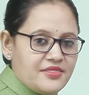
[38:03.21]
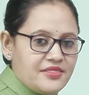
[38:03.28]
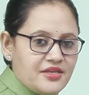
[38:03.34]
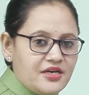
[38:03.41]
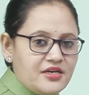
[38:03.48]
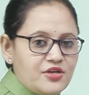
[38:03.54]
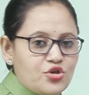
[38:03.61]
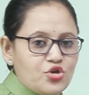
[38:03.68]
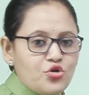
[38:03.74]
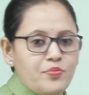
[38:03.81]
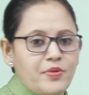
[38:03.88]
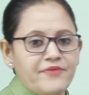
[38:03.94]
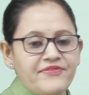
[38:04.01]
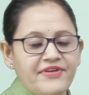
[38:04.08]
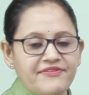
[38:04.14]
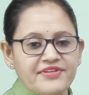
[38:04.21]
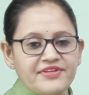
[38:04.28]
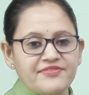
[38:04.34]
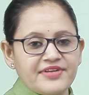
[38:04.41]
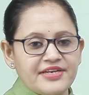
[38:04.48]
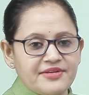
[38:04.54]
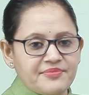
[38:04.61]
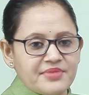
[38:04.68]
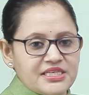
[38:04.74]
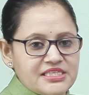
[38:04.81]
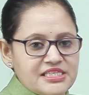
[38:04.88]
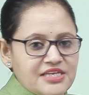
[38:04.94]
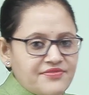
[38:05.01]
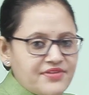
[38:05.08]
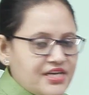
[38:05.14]
The cube of every even number
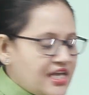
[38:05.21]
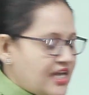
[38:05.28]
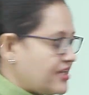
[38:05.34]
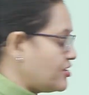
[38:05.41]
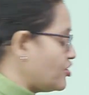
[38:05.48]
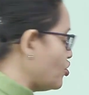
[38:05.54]
is even and